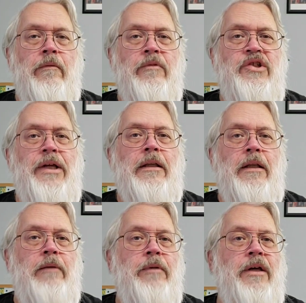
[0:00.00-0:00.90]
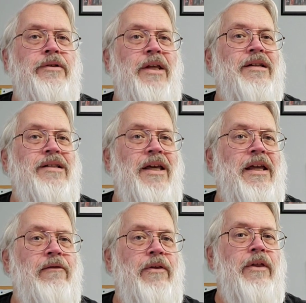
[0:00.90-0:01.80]
Gently, because they can take
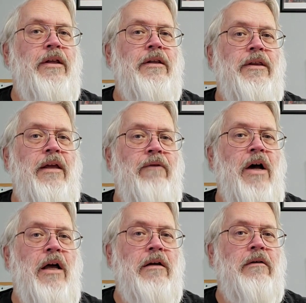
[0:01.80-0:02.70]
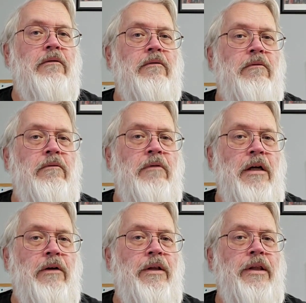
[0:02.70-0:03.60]
everything that they've got,
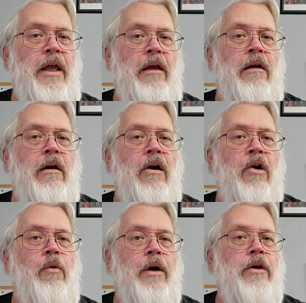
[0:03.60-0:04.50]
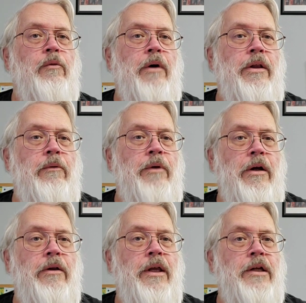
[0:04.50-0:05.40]
that they acquired while they were
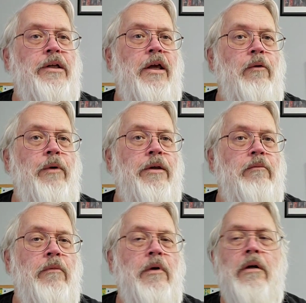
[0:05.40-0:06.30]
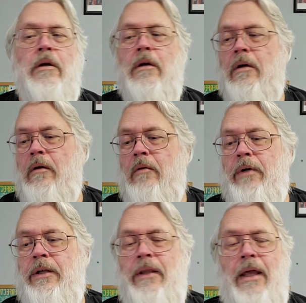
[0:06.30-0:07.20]
there. They can take it with them,
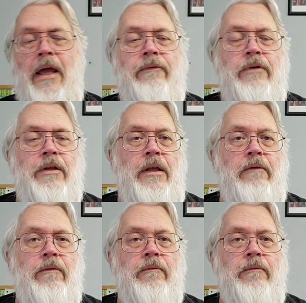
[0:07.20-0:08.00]
but they have to leave.